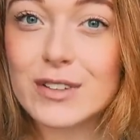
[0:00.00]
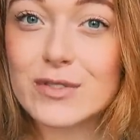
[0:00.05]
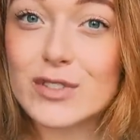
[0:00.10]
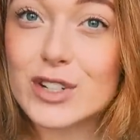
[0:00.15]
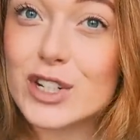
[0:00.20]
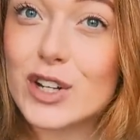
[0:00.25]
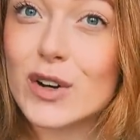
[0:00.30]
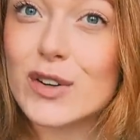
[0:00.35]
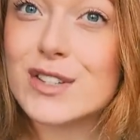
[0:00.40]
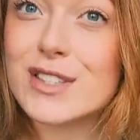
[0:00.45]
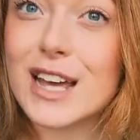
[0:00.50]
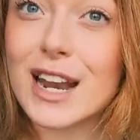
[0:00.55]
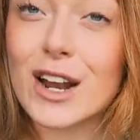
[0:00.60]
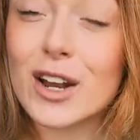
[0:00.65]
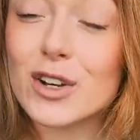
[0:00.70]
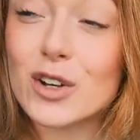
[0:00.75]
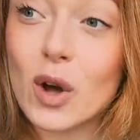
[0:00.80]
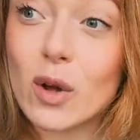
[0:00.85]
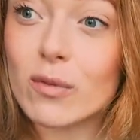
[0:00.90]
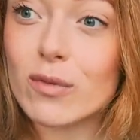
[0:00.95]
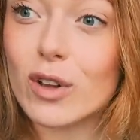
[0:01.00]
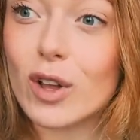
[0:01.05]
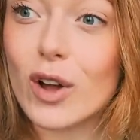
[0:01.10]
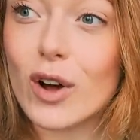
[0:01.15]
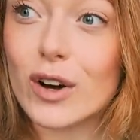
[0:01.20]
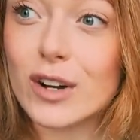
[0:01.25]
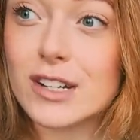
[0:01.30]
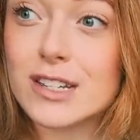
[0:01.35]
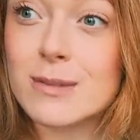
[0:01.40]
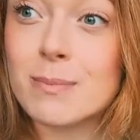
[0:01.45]
videos that are not
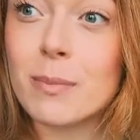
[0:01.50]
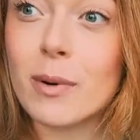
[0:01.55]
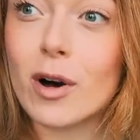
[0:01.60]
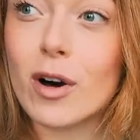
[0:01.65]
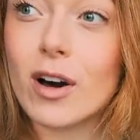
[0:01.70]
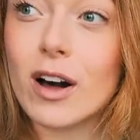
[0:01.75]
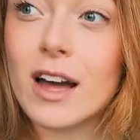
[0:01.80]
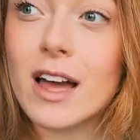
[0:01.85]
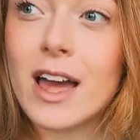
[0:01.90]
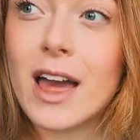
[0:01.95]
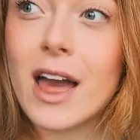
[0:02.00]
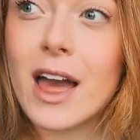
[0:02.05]
vlogs, but